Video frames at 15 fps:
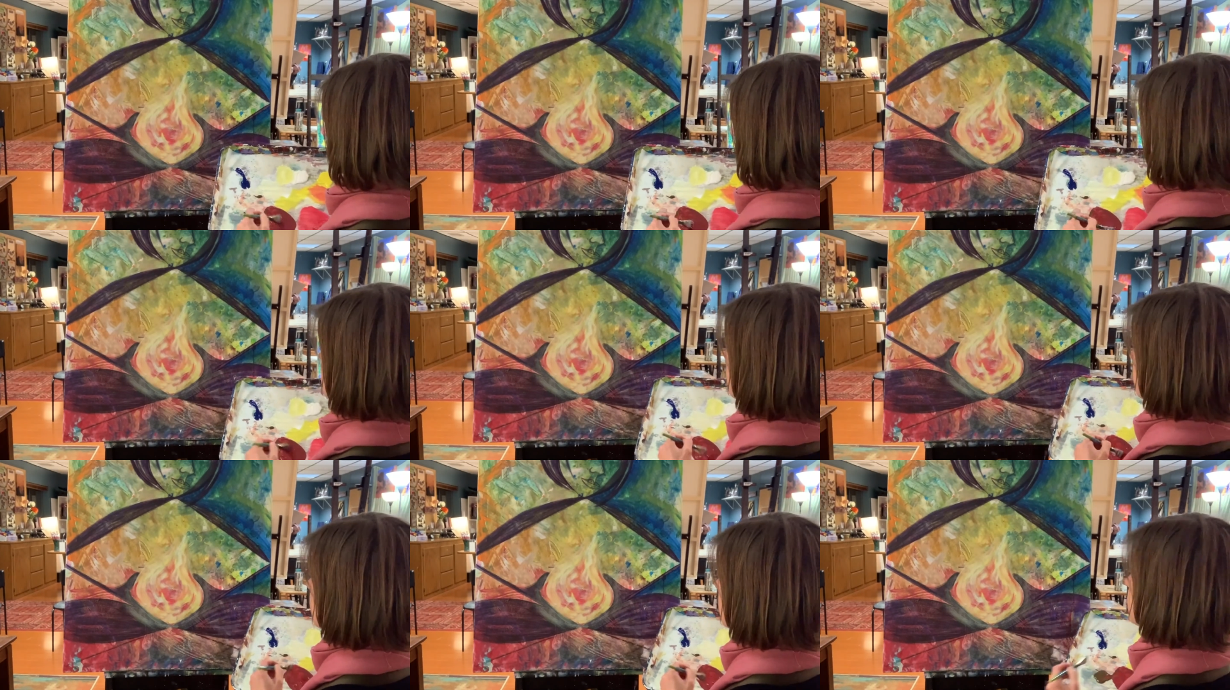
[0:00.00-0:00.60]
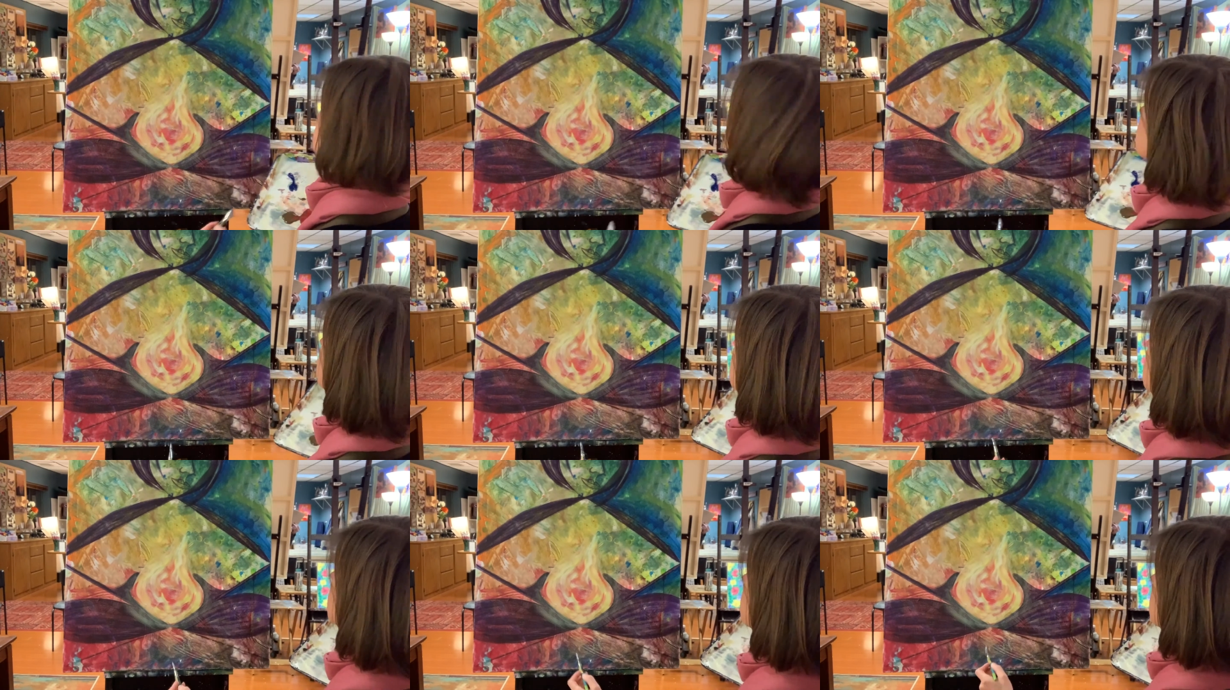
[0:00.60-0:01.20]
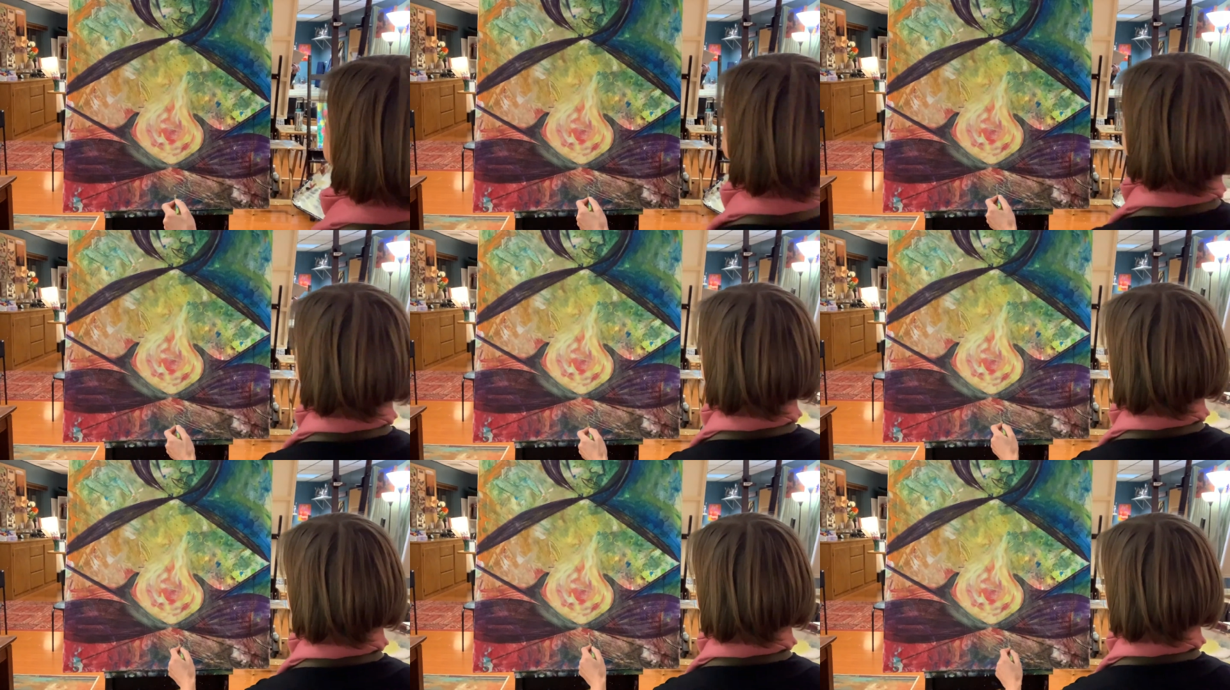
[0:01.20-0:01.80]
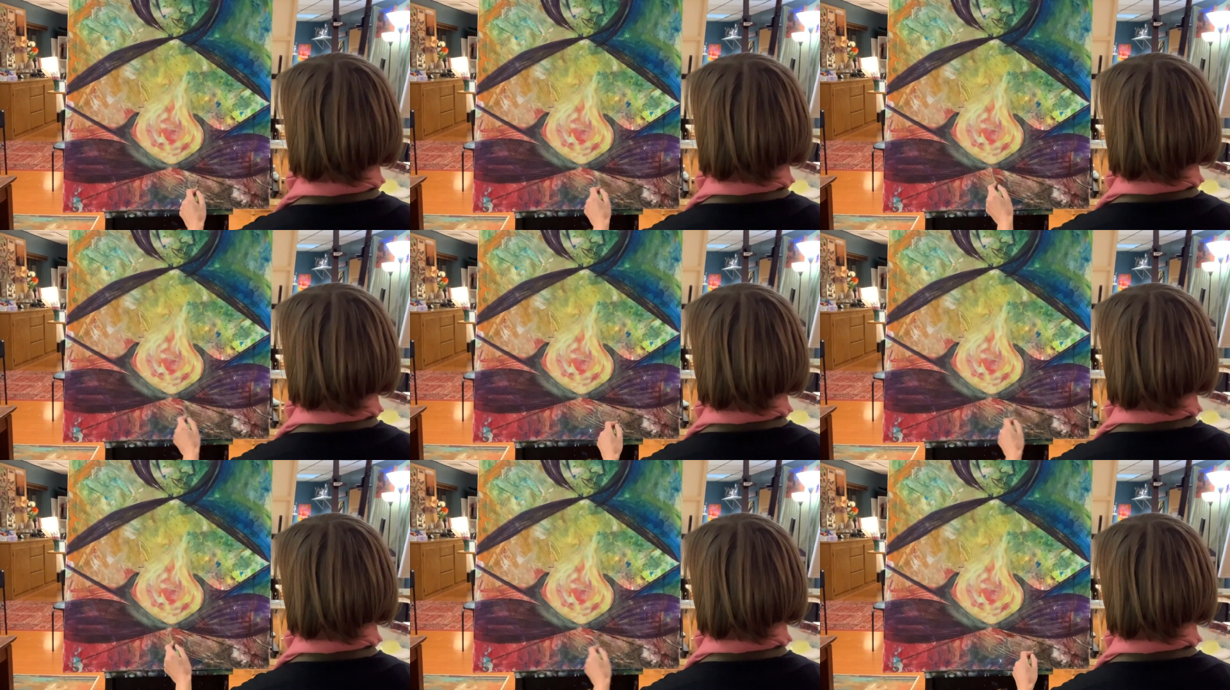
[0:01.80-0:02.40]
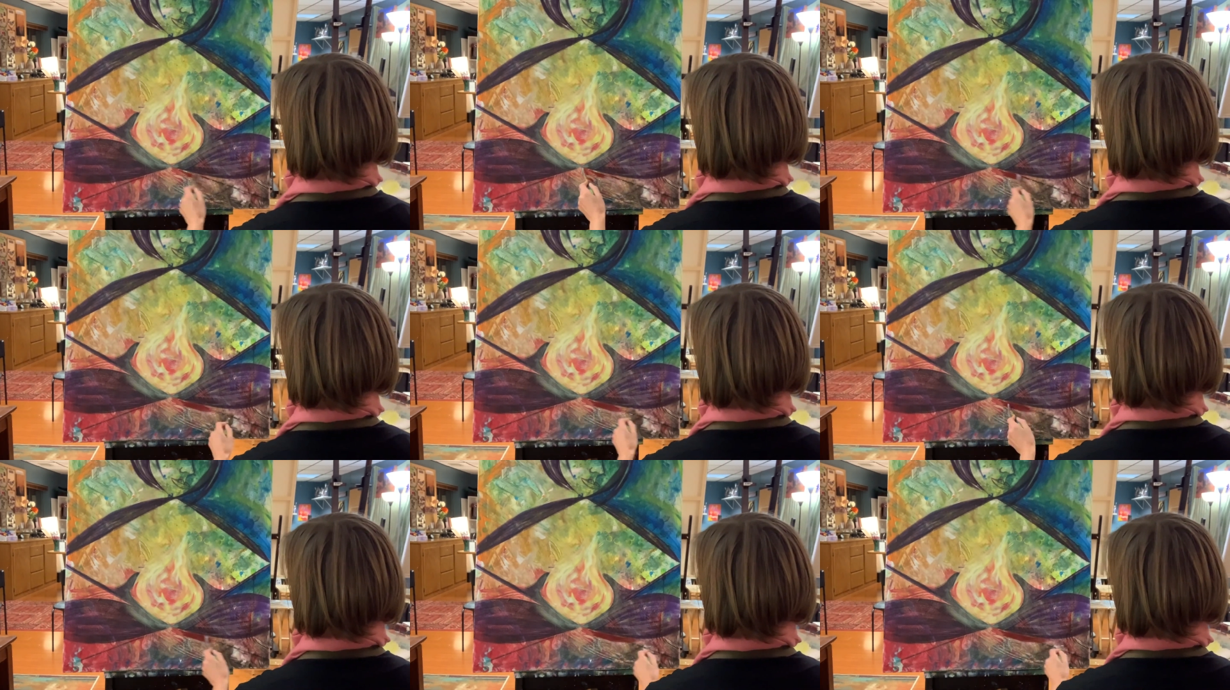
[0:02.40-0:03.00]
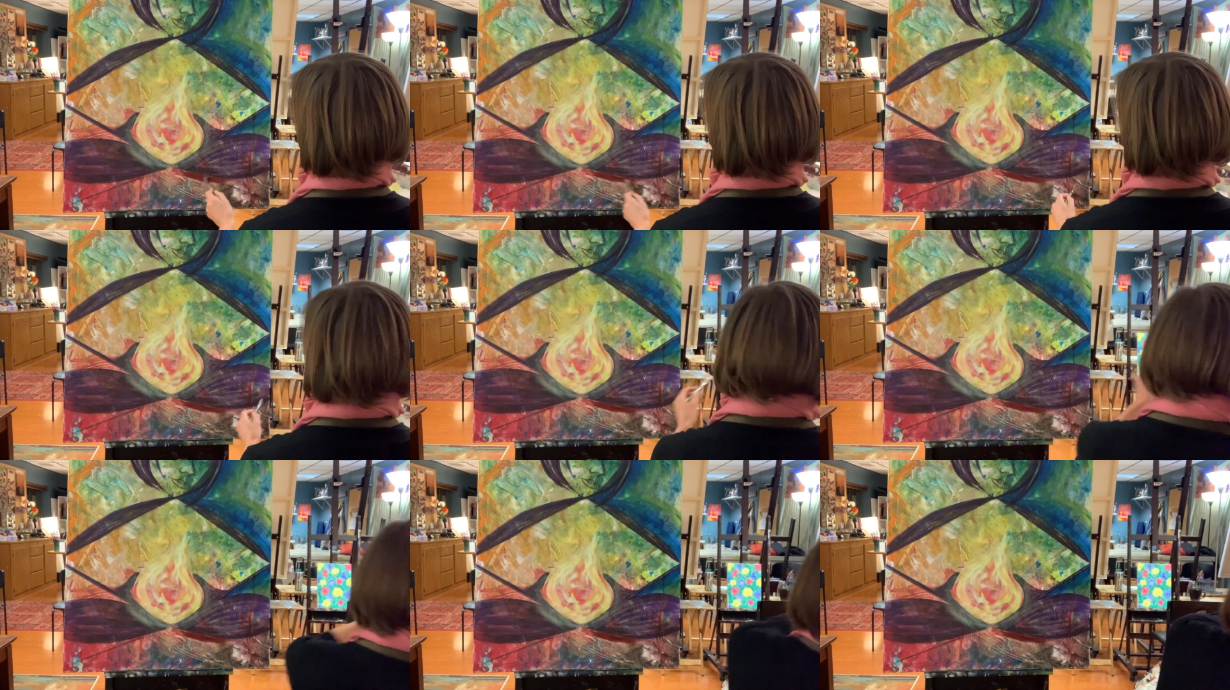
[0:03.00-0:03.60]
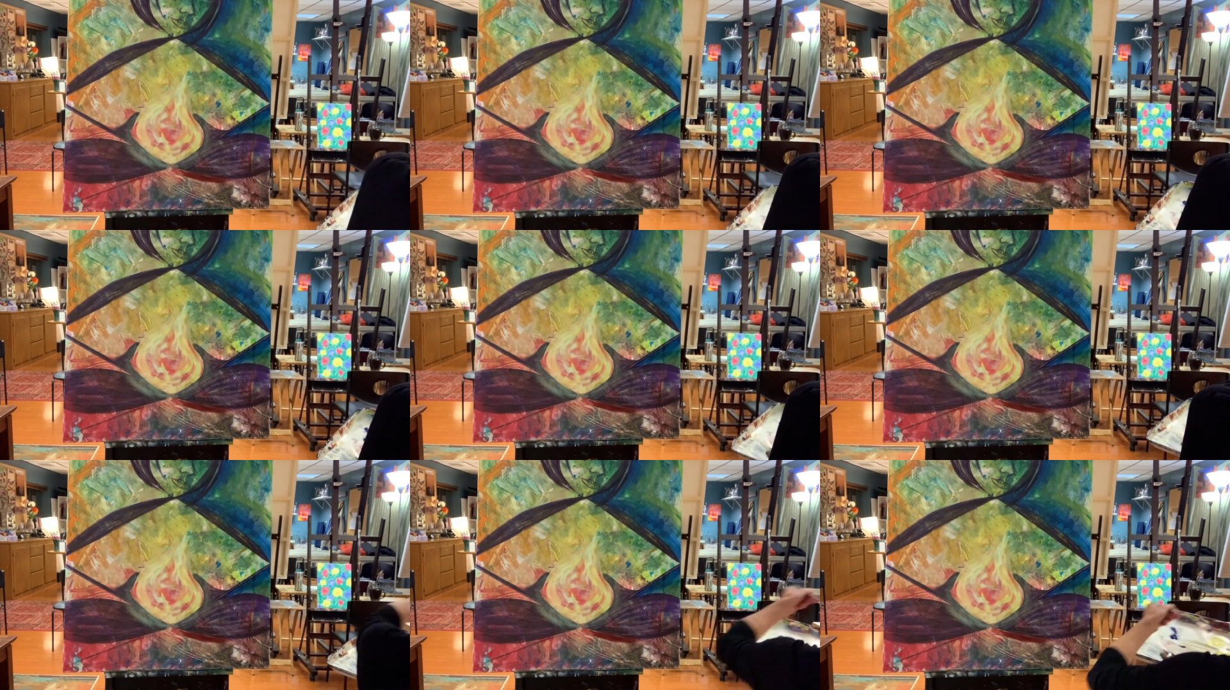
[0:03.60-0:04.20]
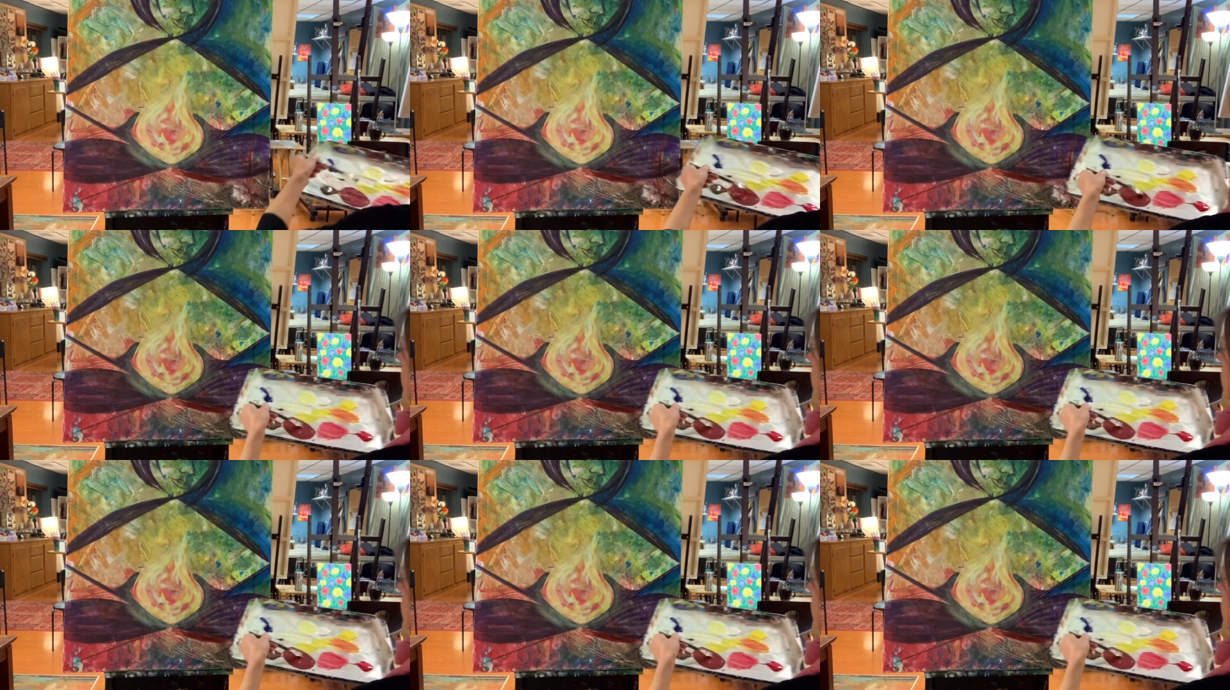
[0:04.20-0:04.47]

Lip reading: [unreadable: no face in view]